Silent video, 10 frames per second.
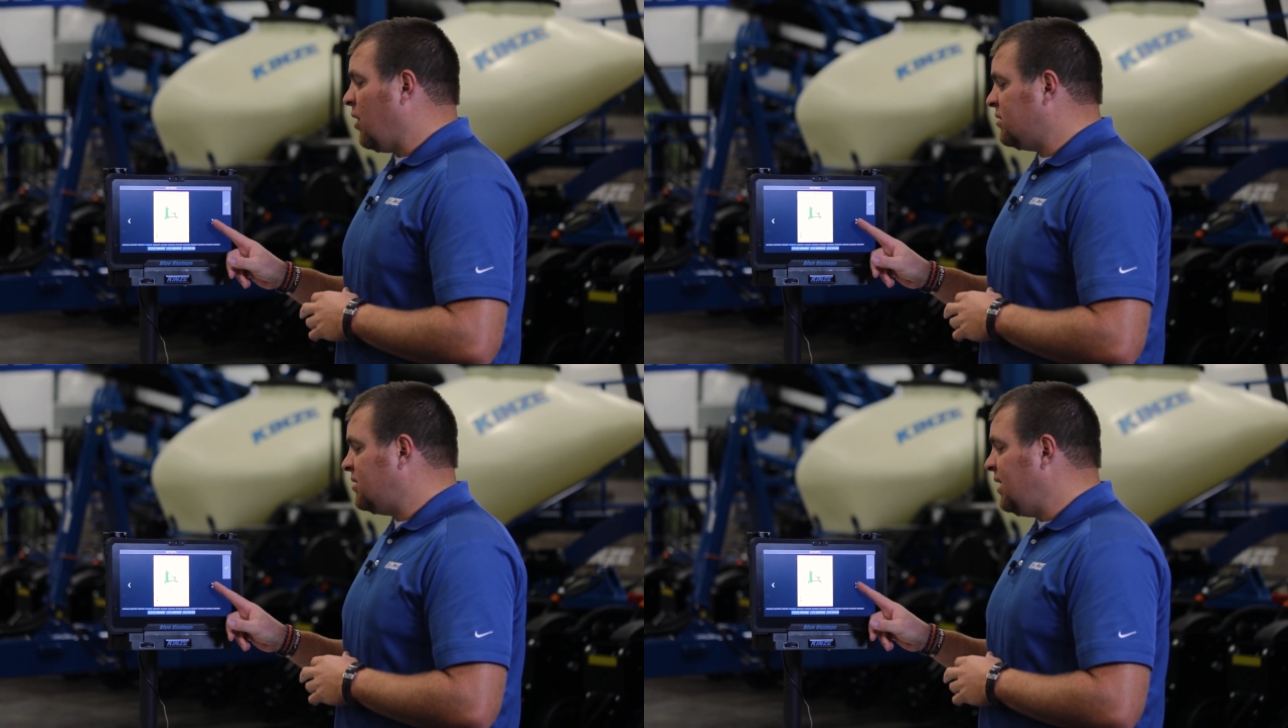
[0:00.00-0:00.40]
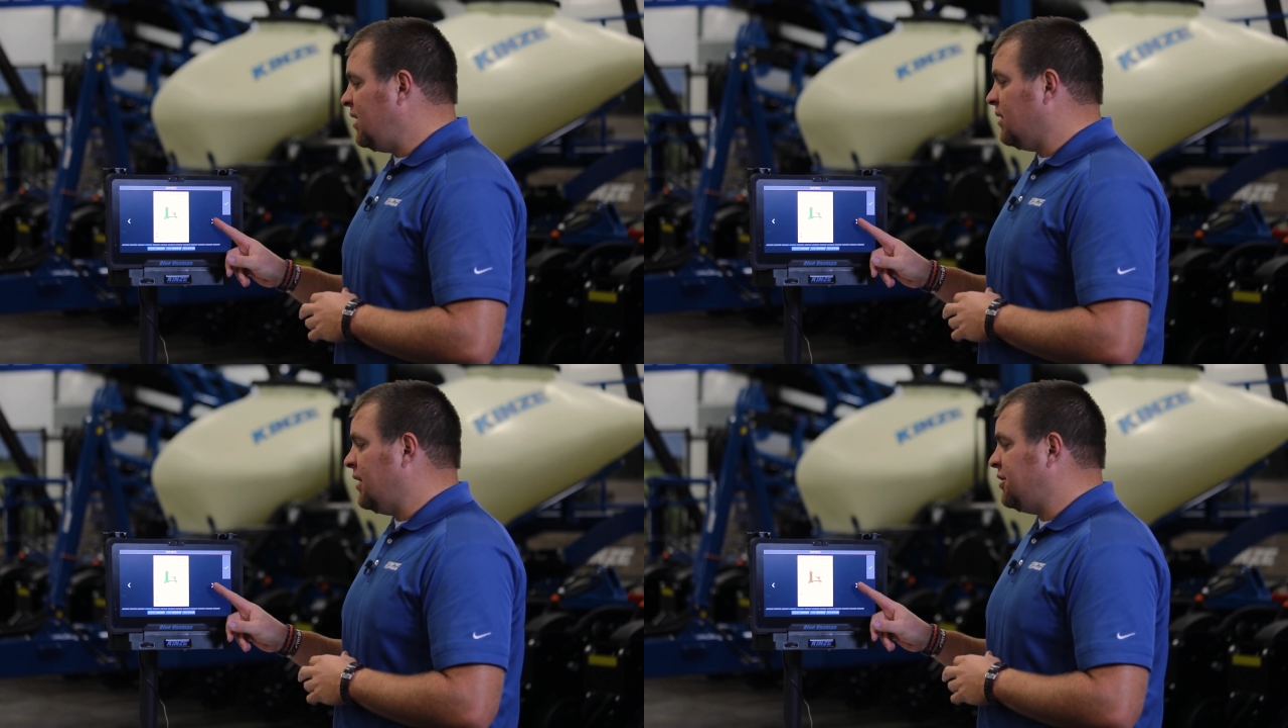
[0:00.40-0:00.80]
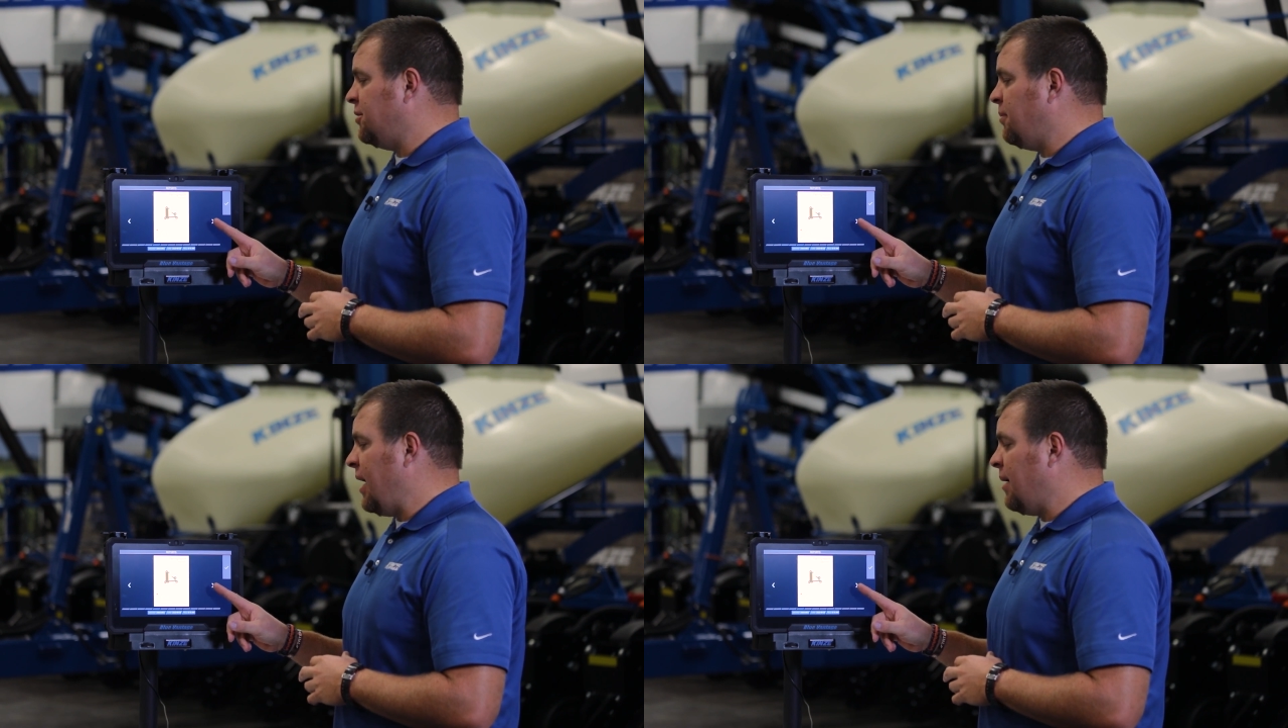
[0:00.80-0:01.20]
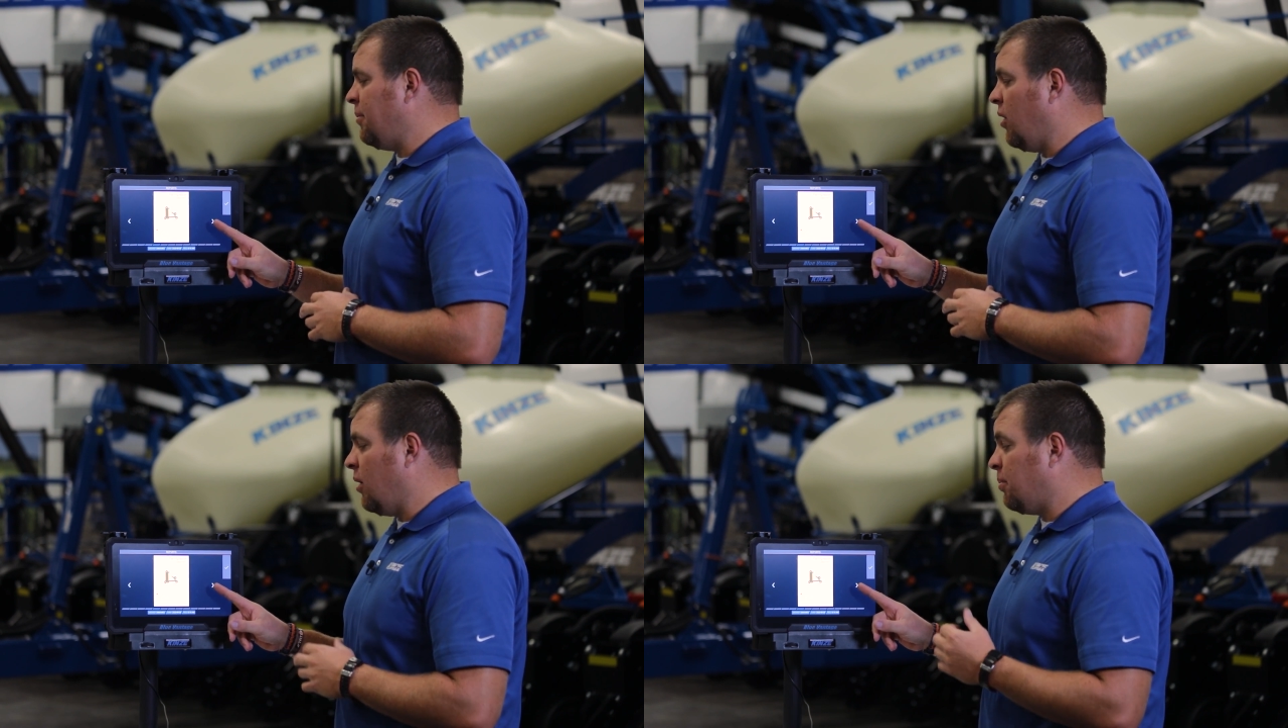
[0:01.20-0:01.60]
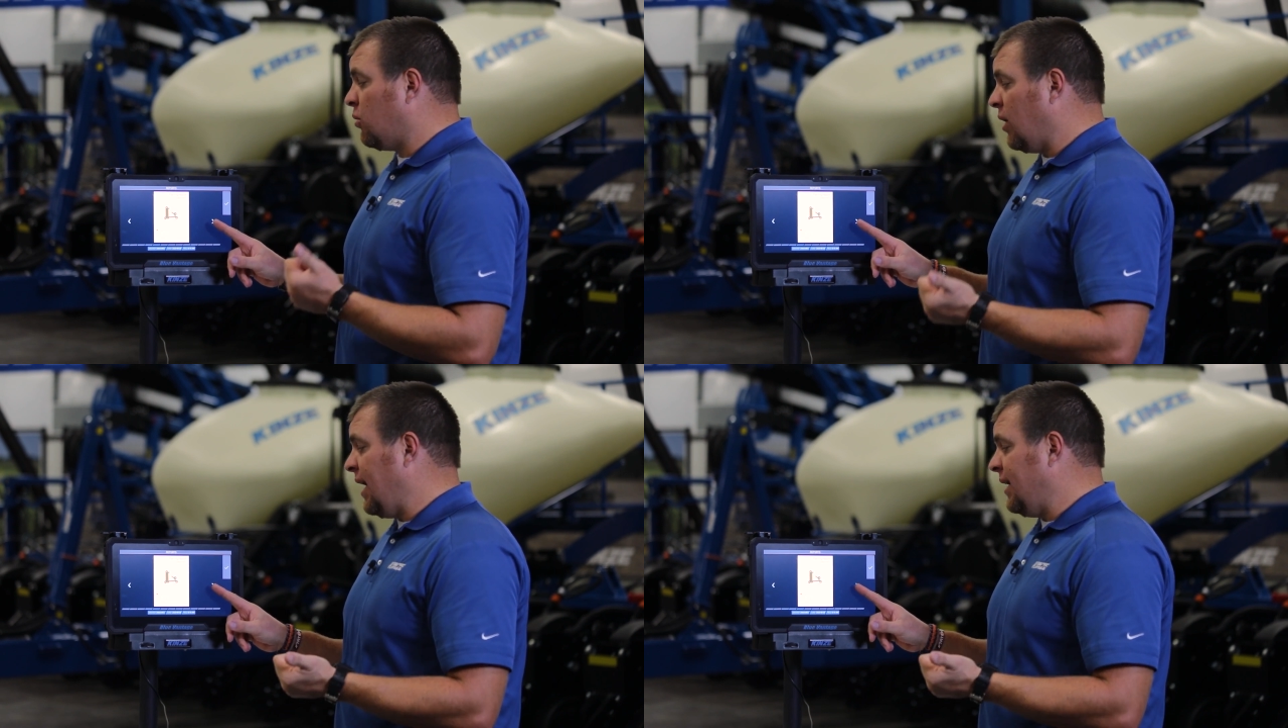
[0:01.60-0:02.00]
our singulation map, our
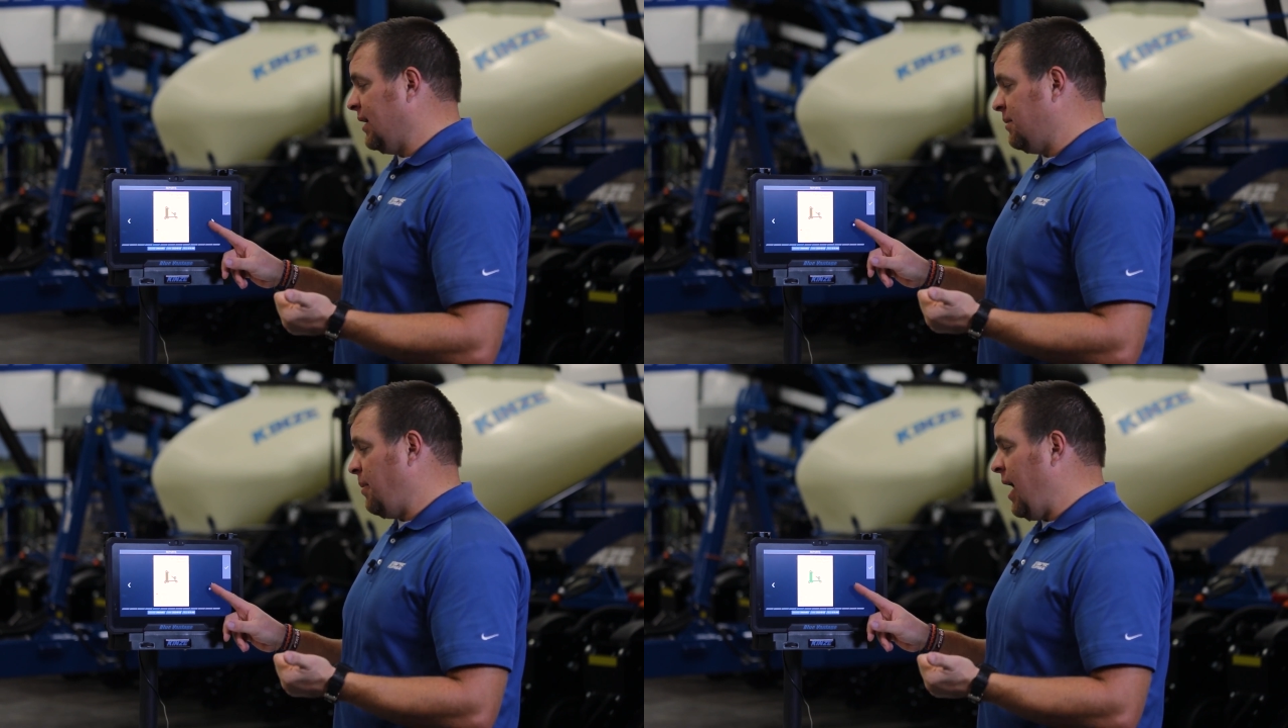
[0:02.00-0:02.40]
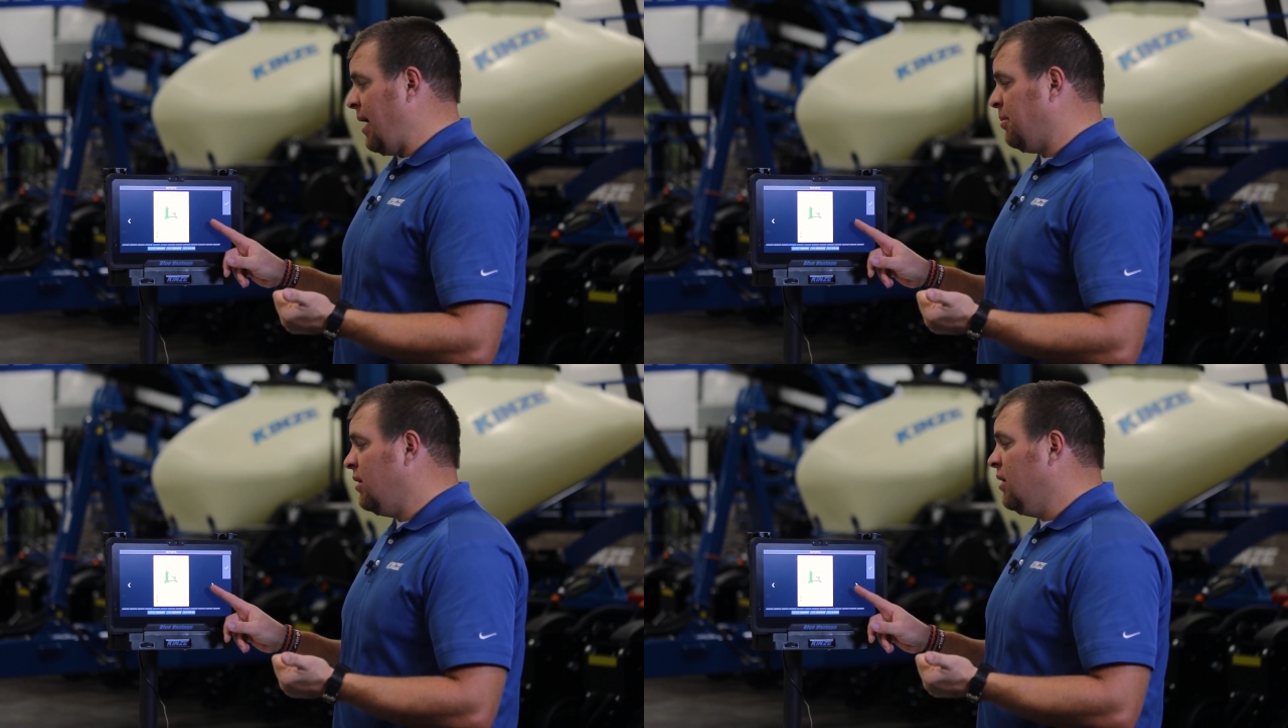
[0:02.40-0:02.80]
product map,